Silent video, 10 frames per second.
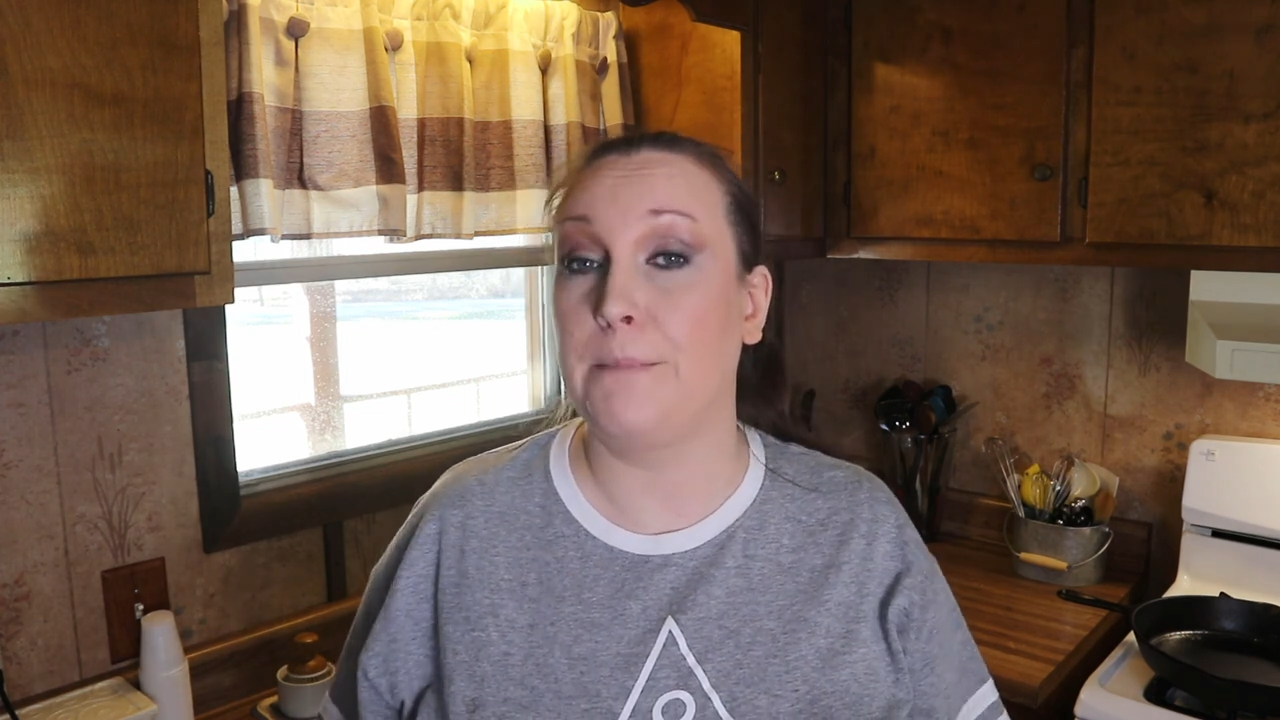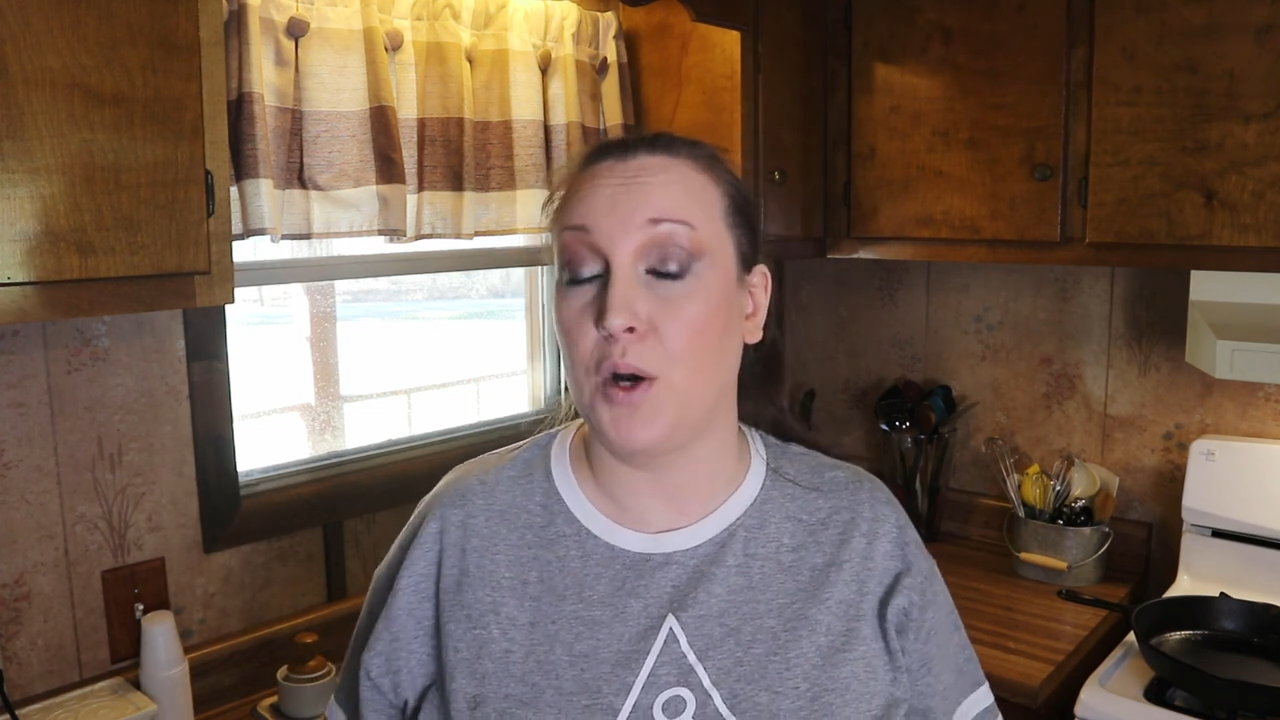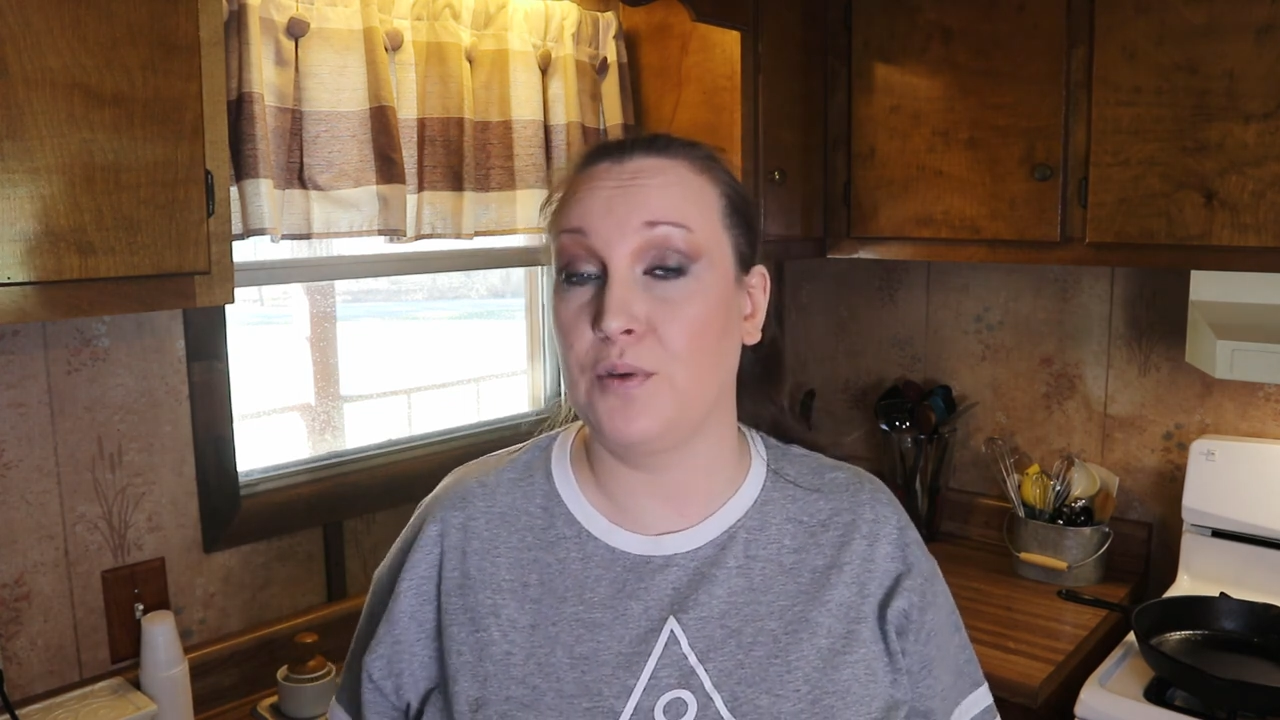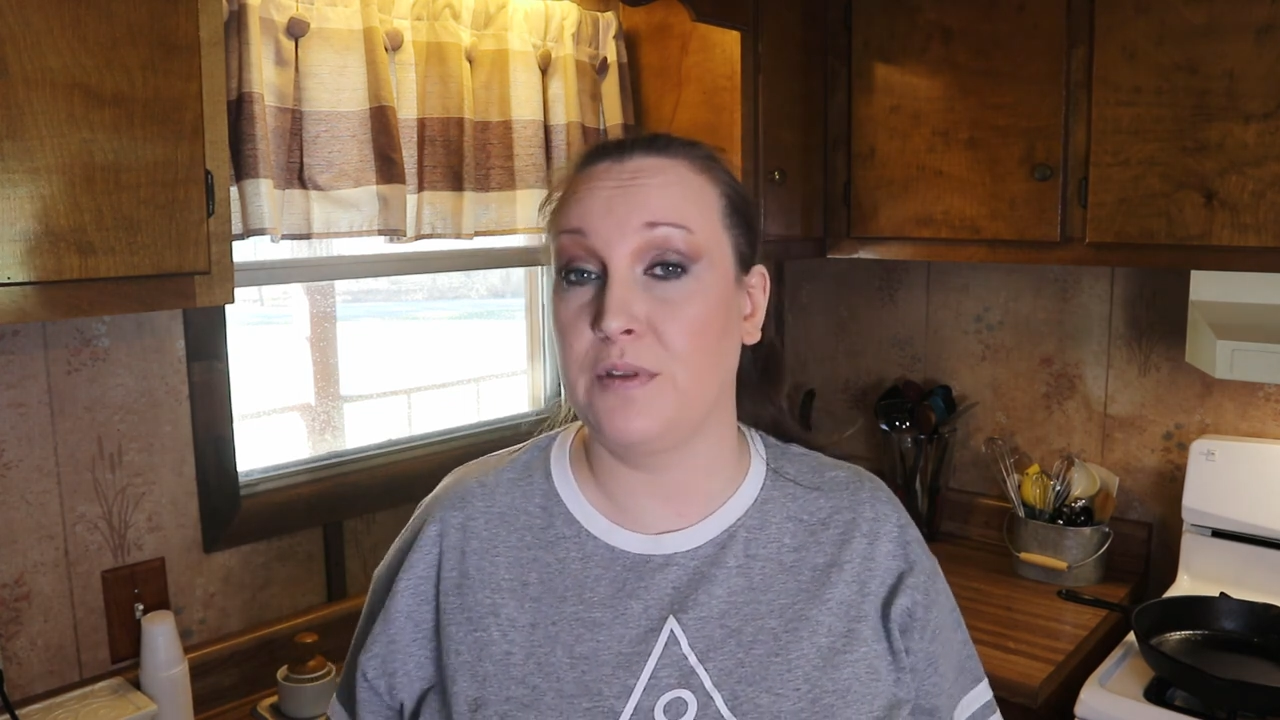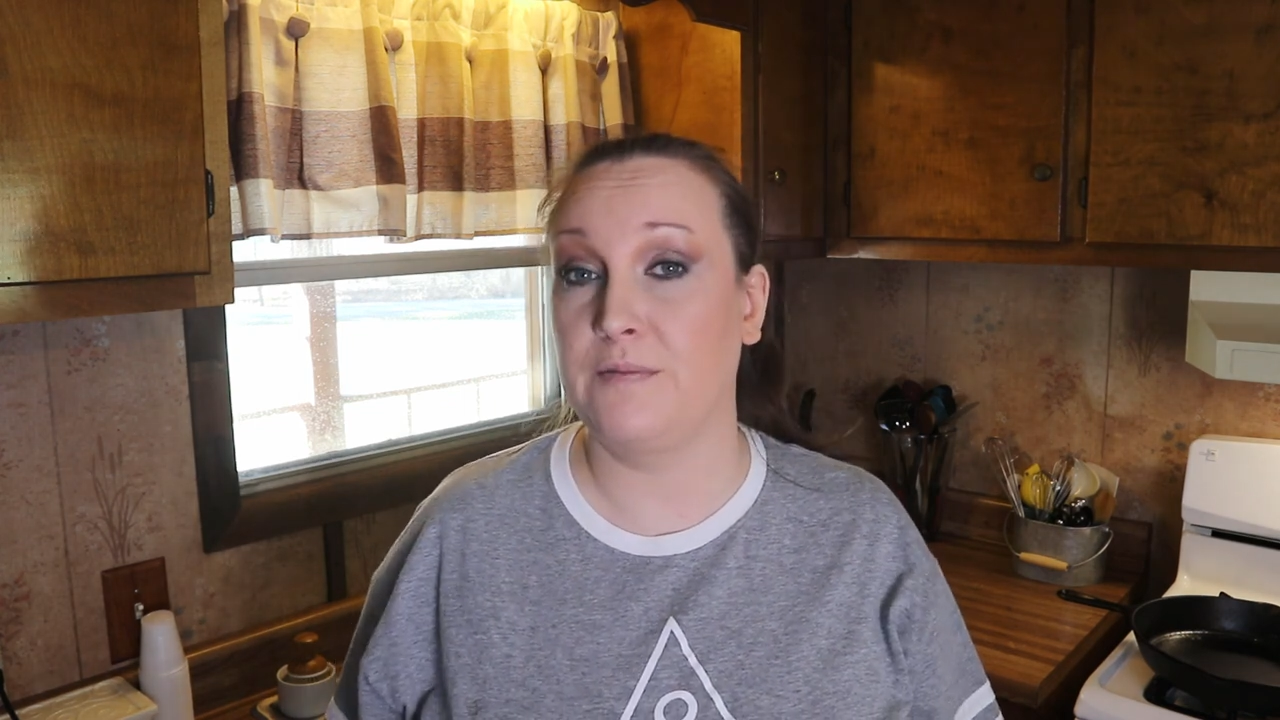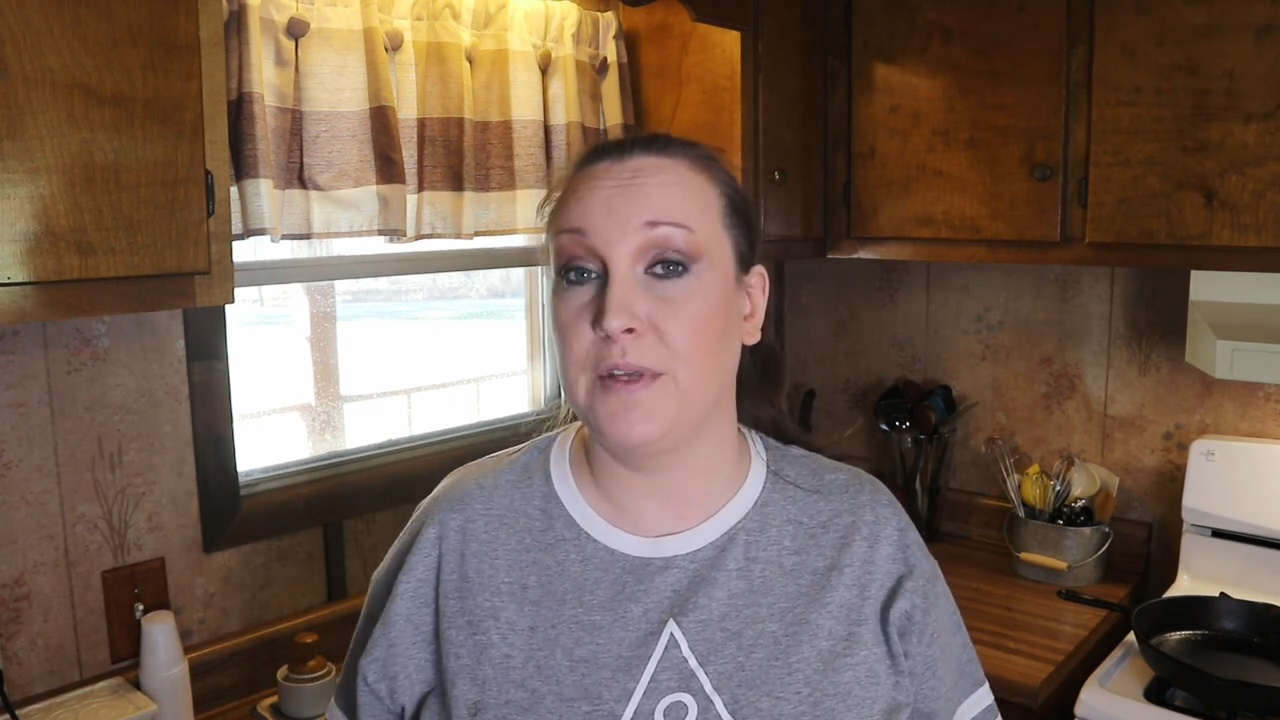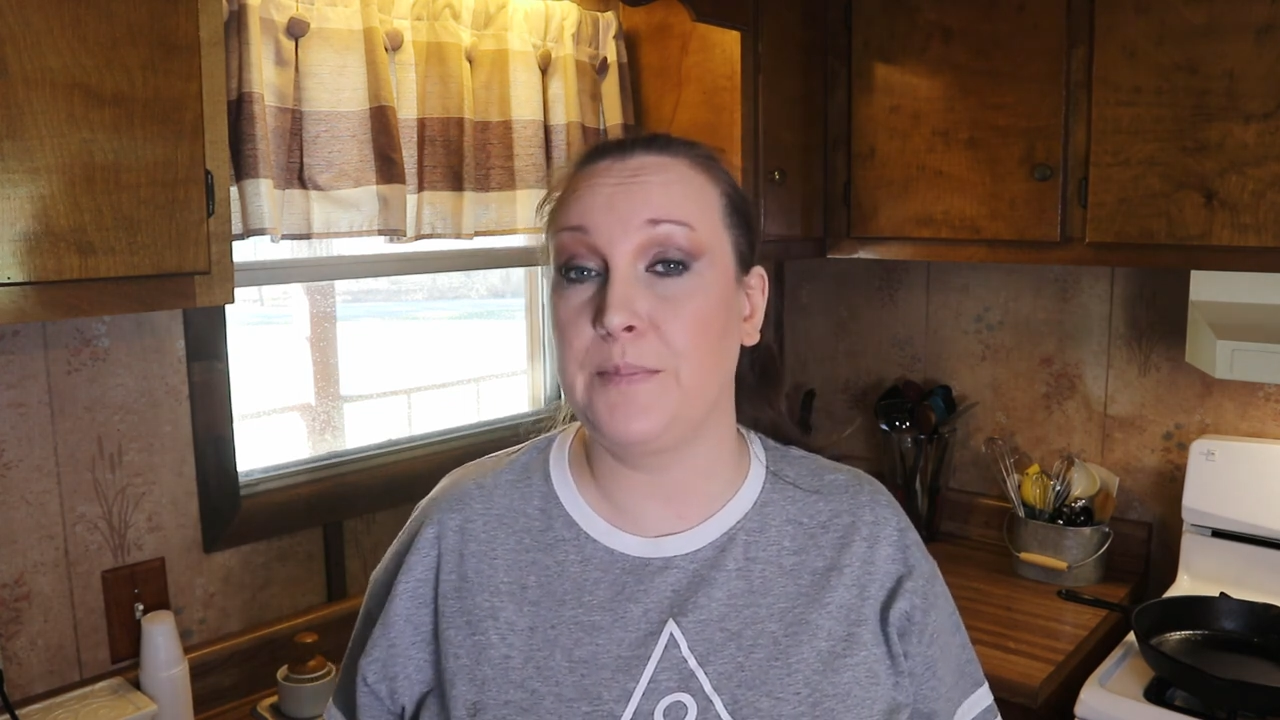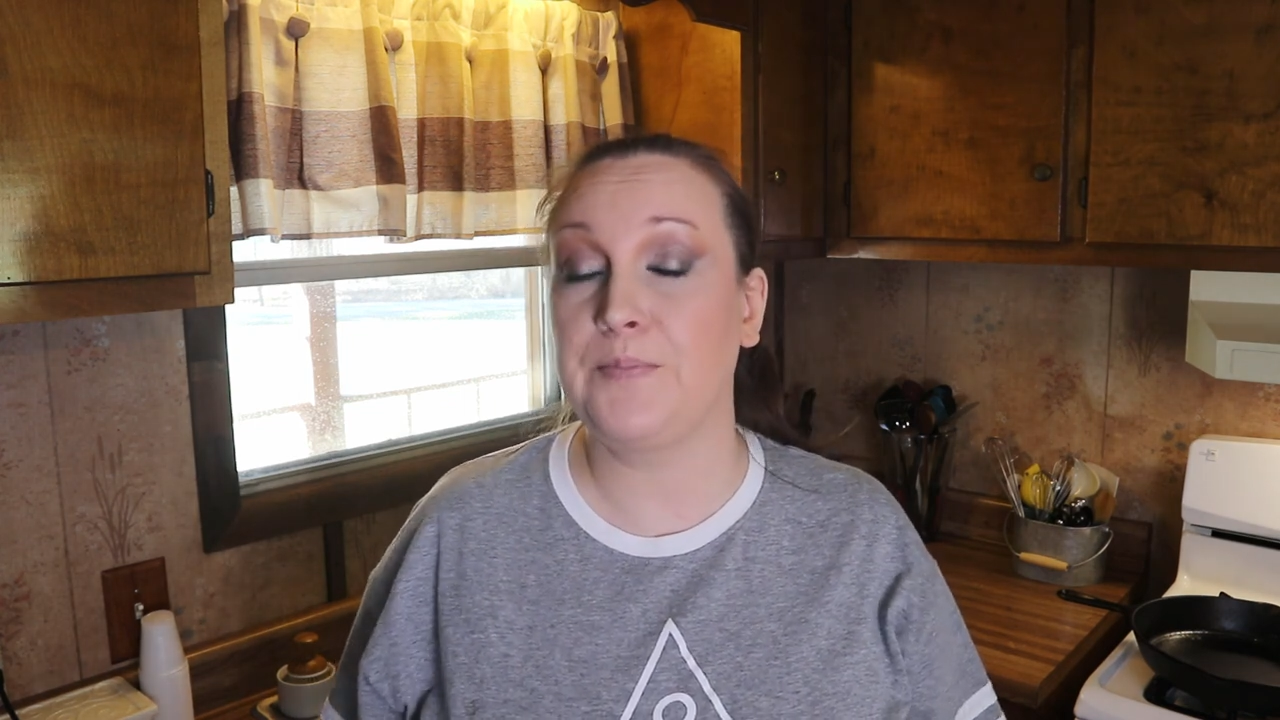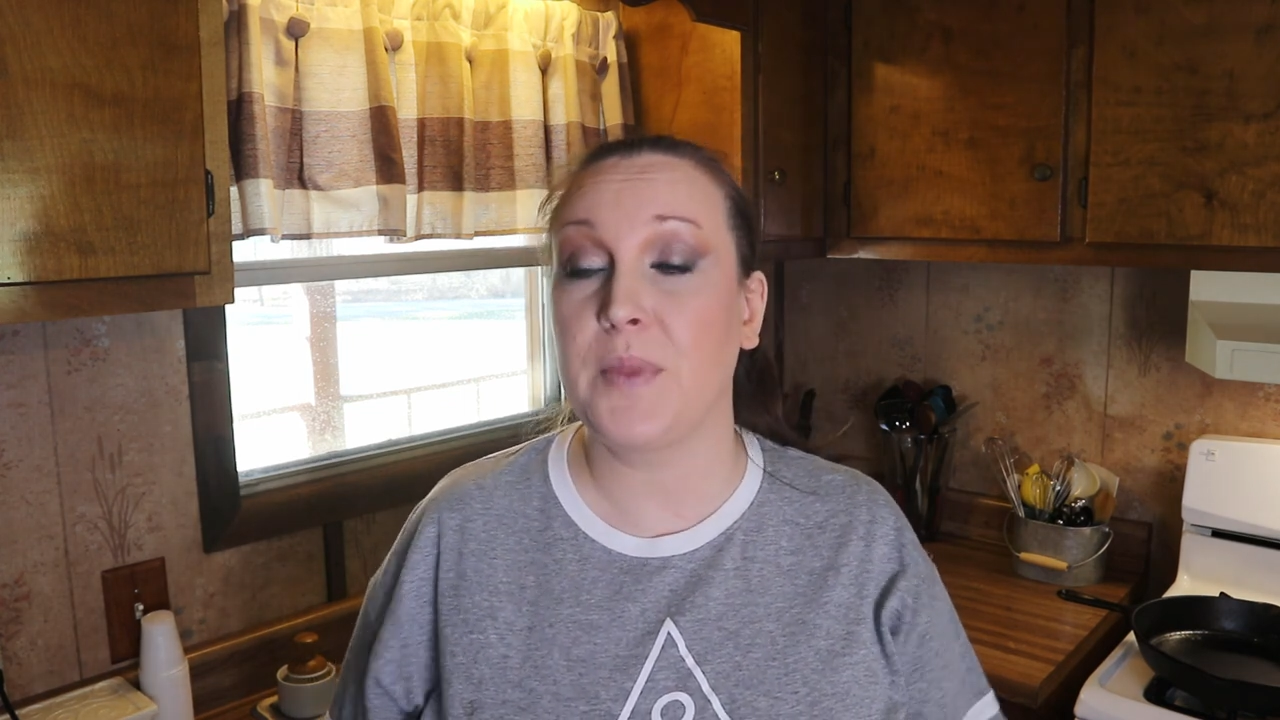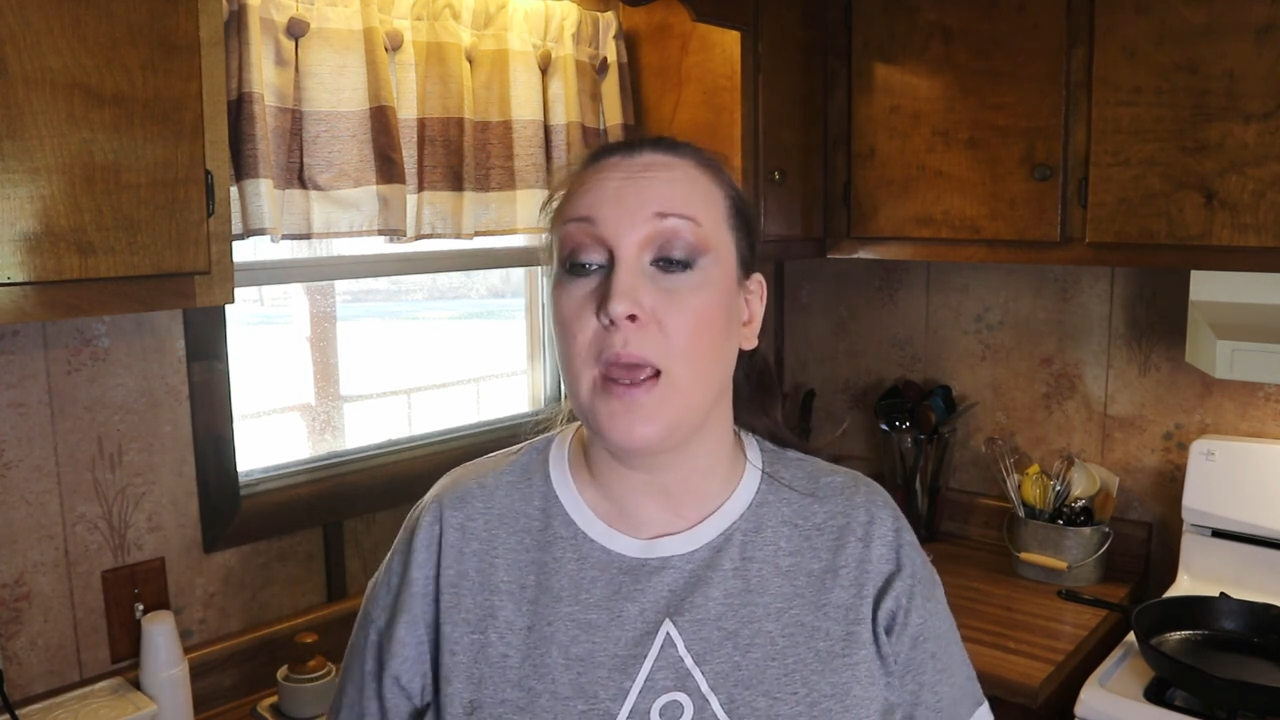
both of them,